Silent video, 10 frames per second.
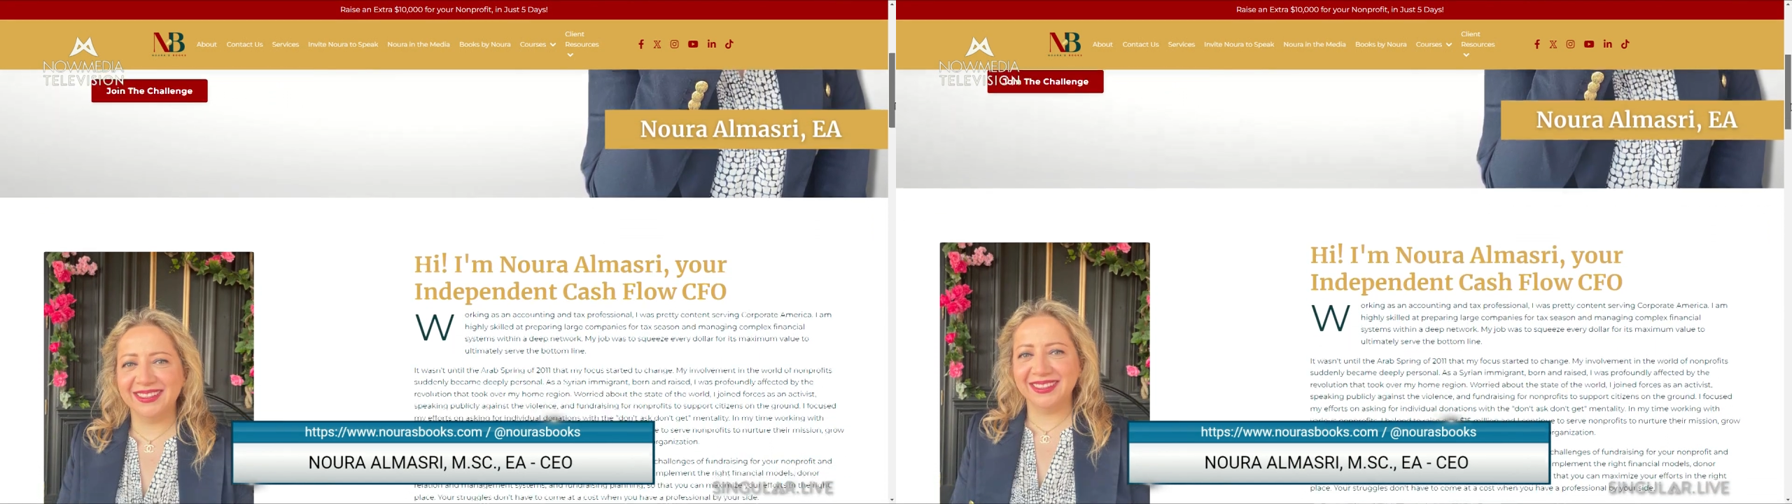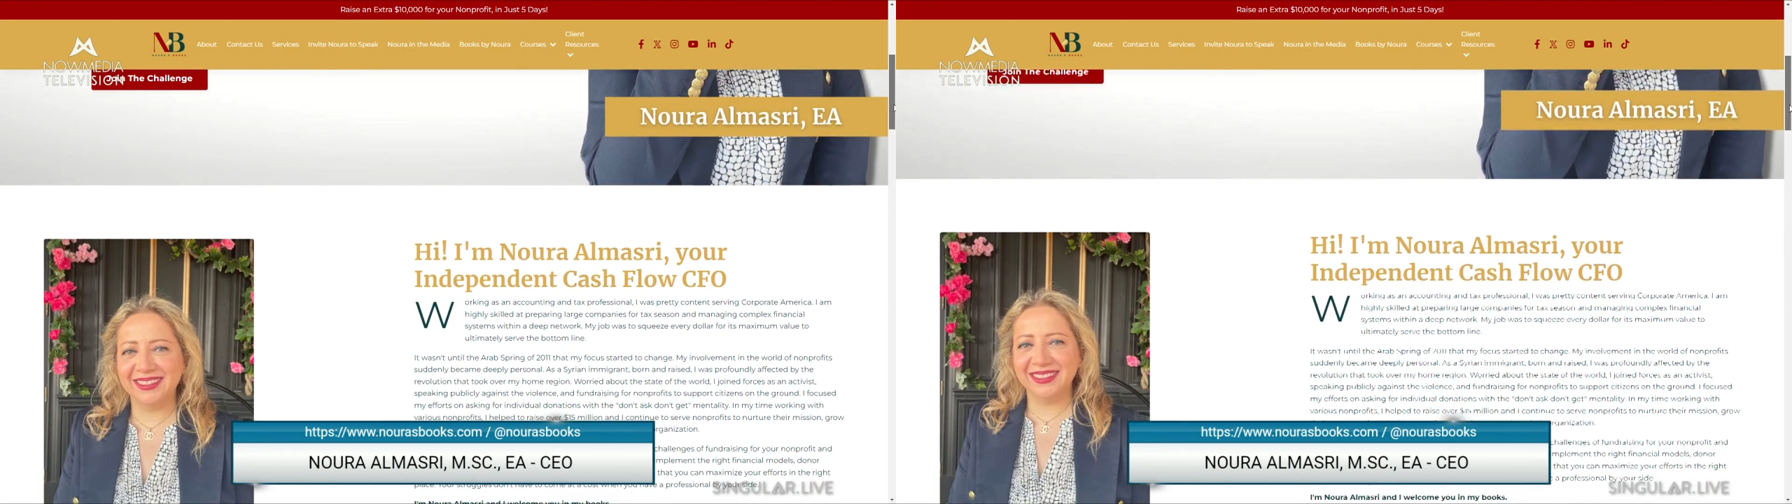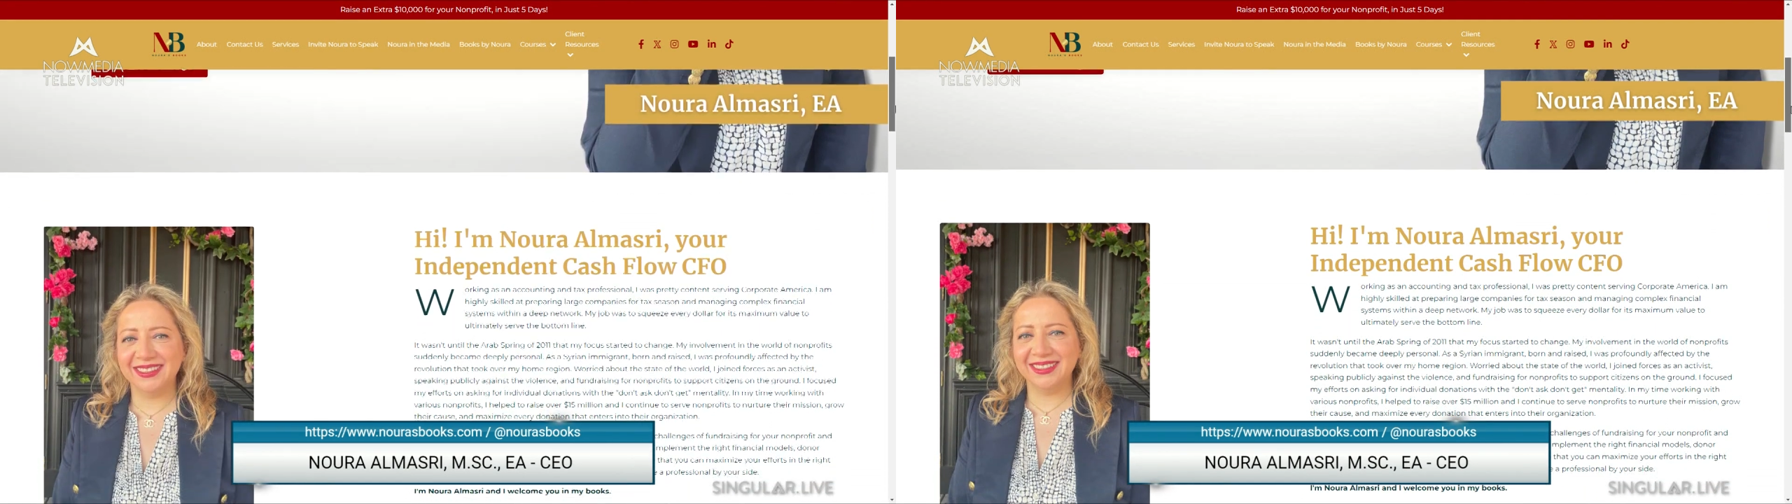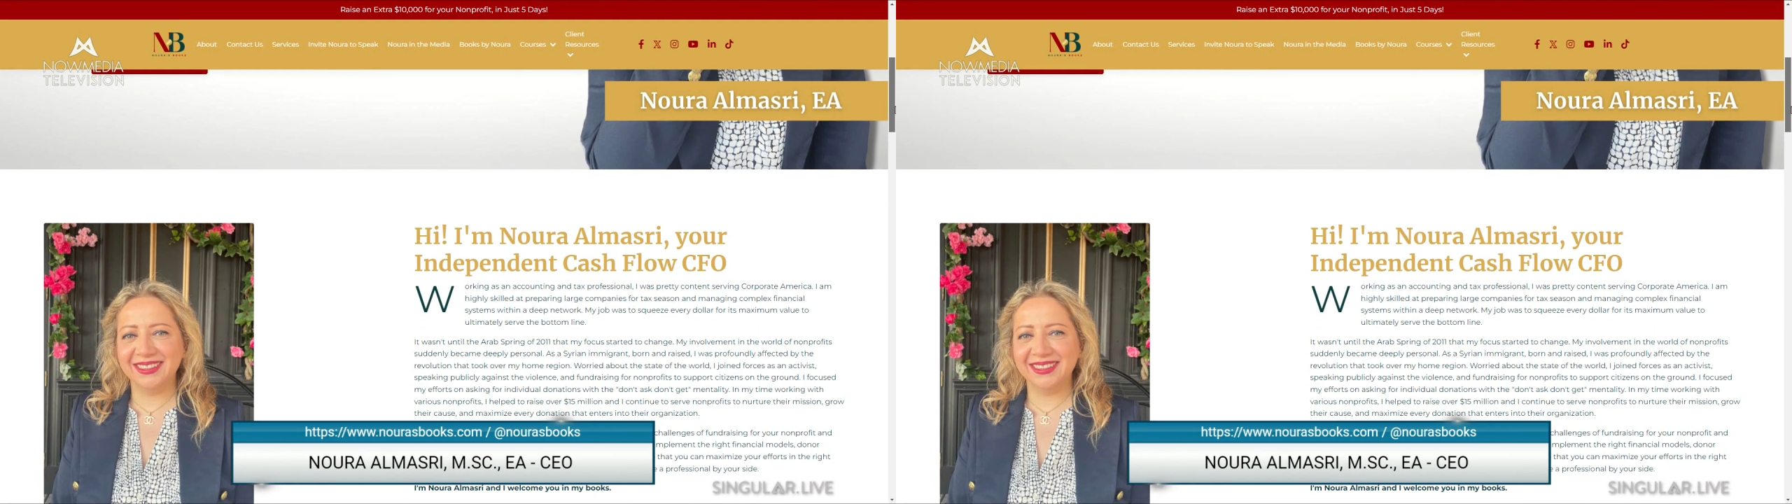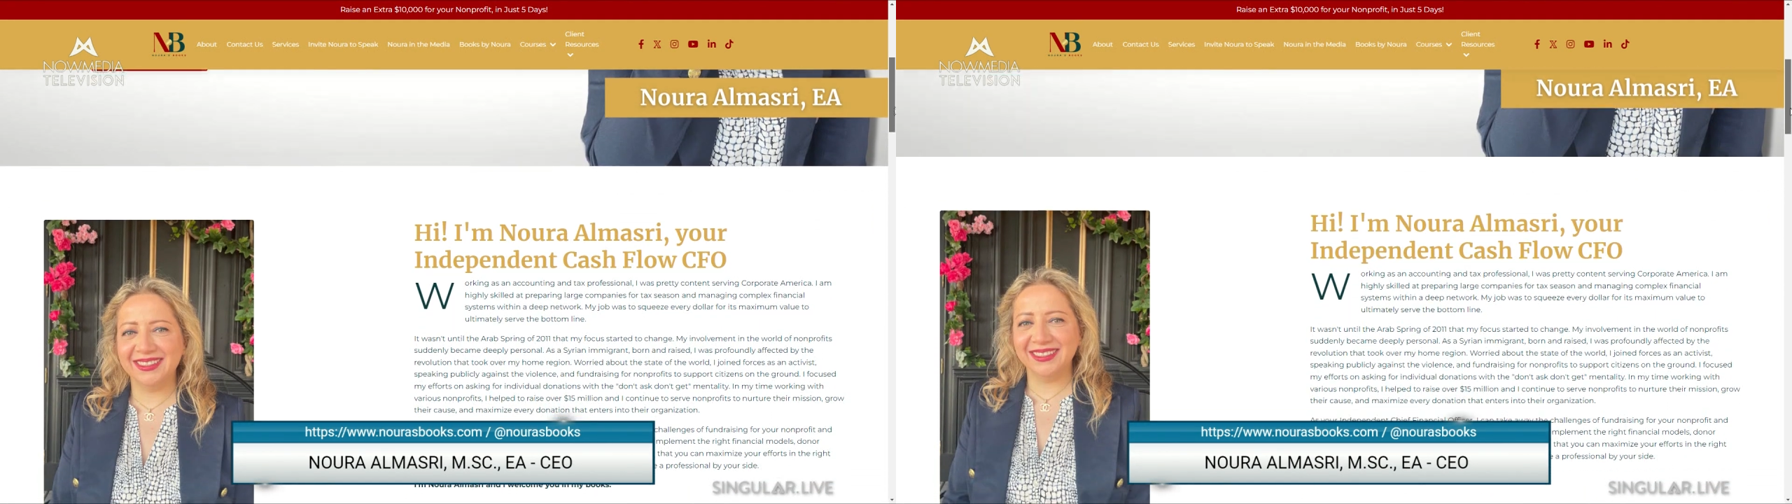organization
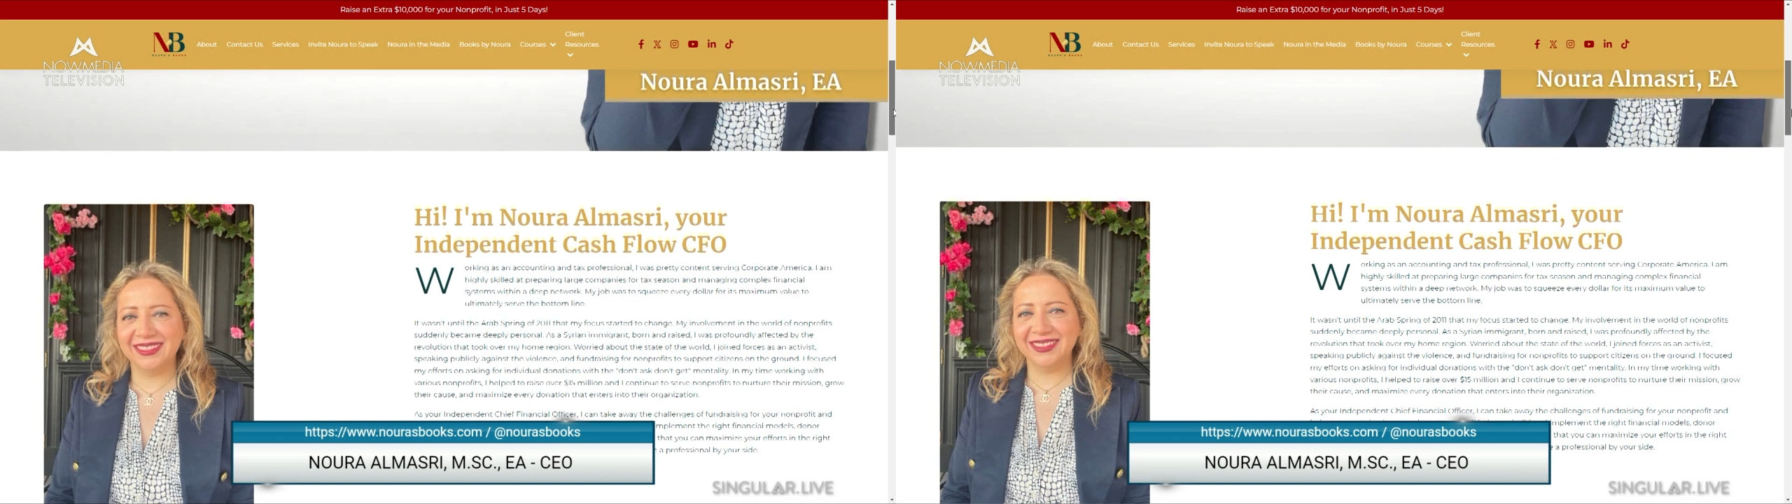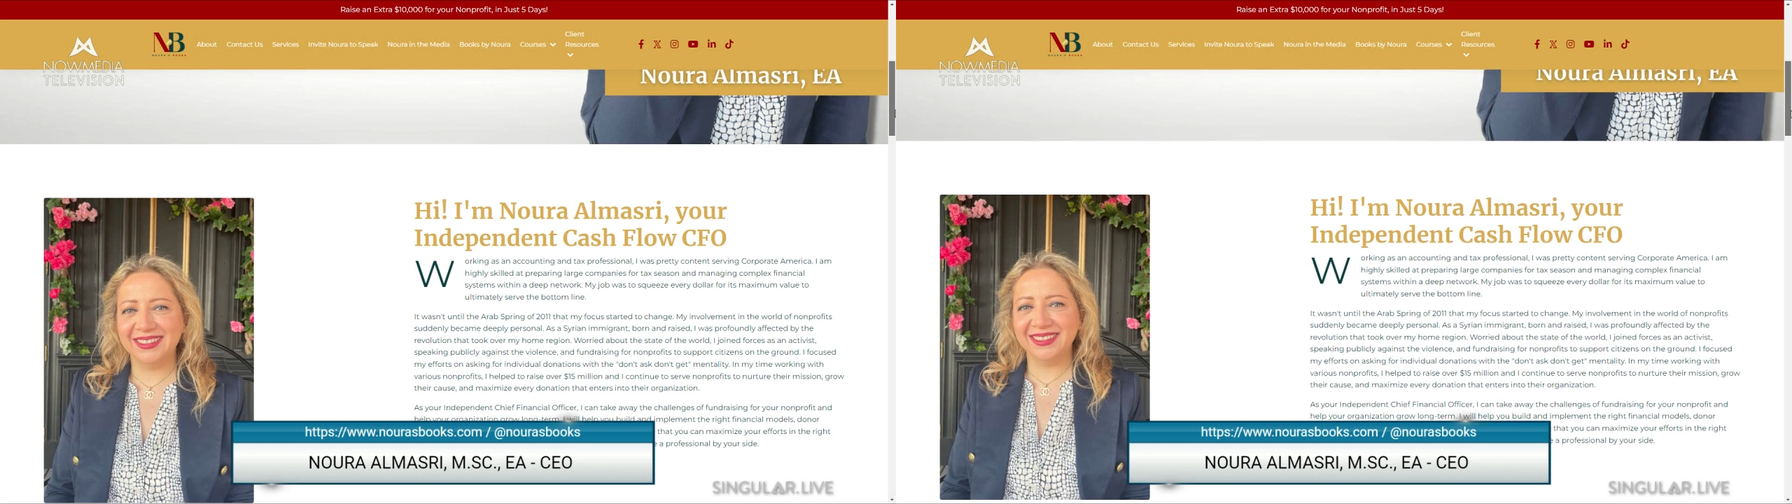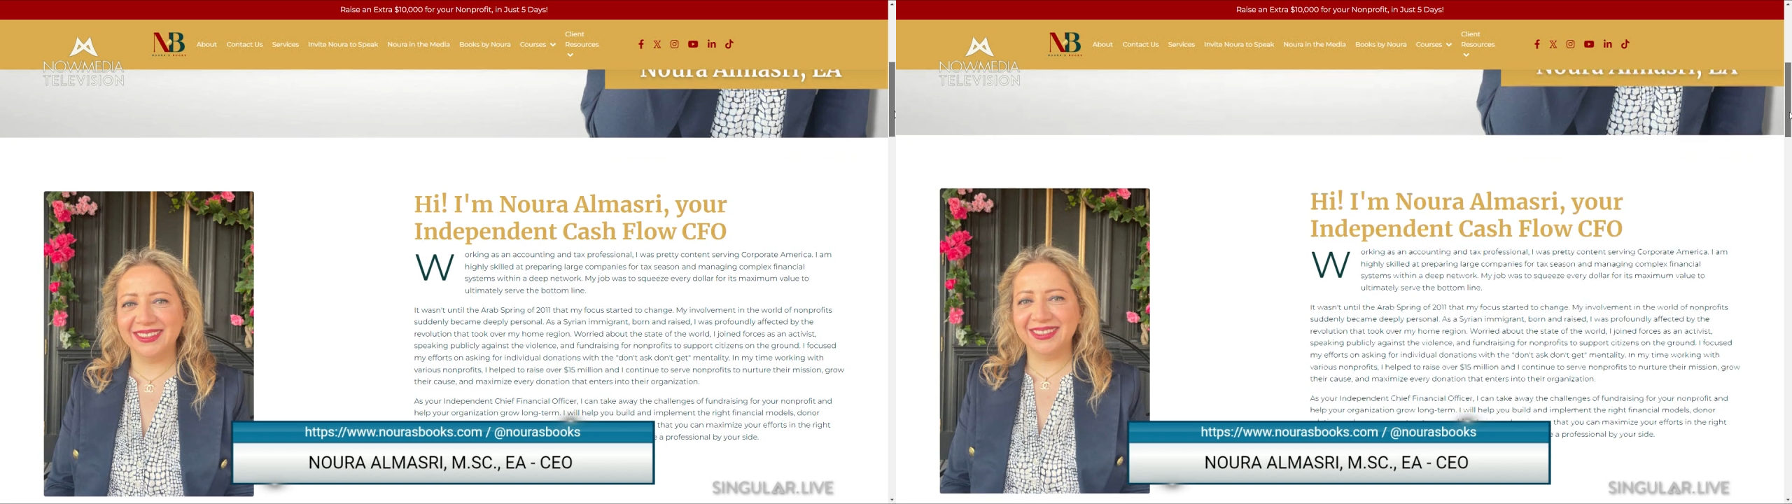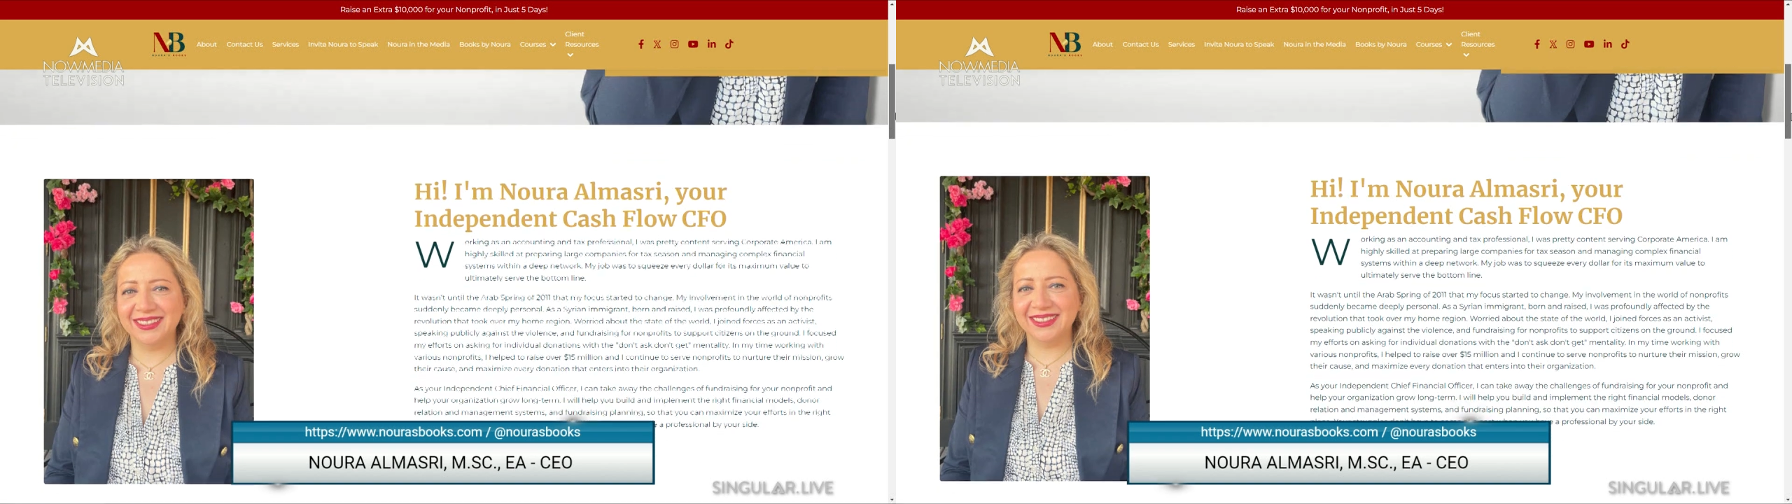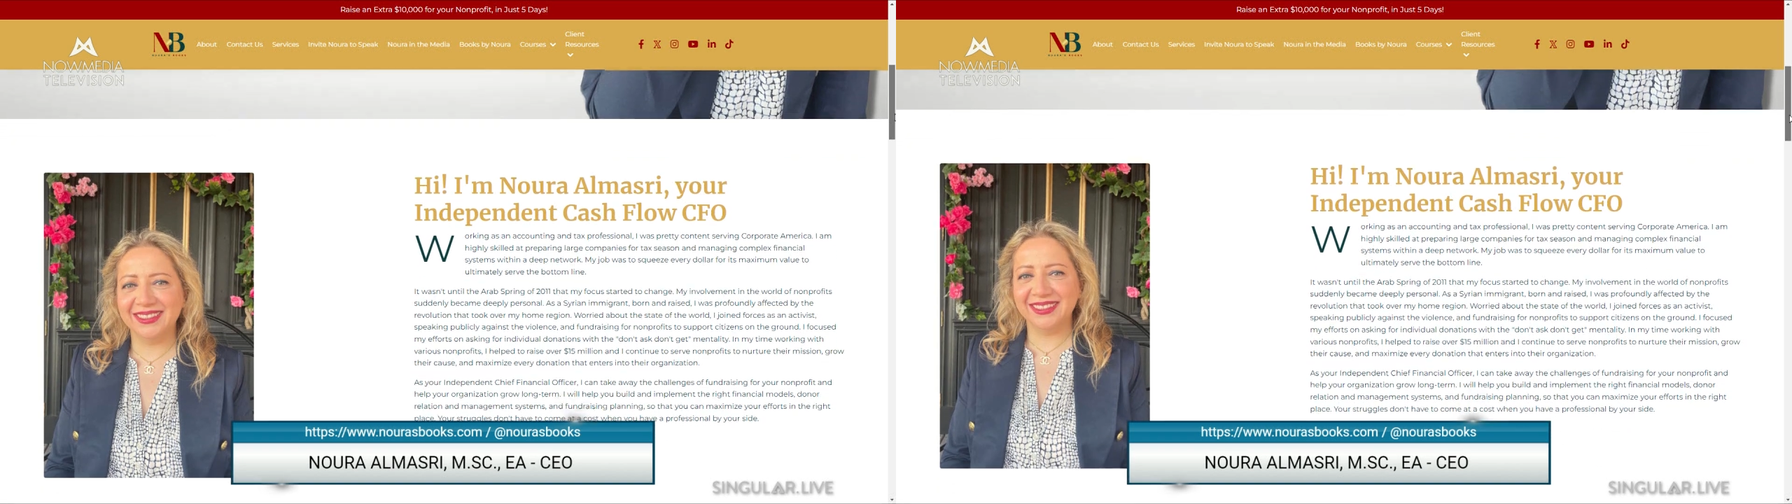if someone wants to
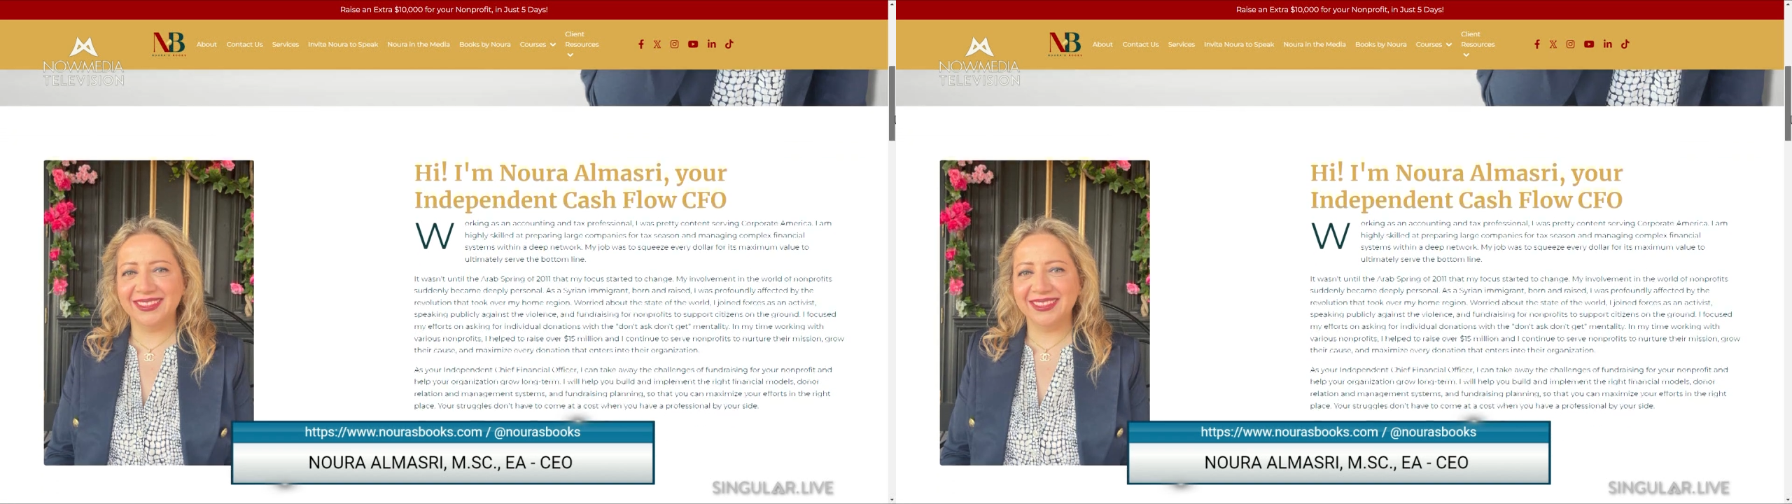start.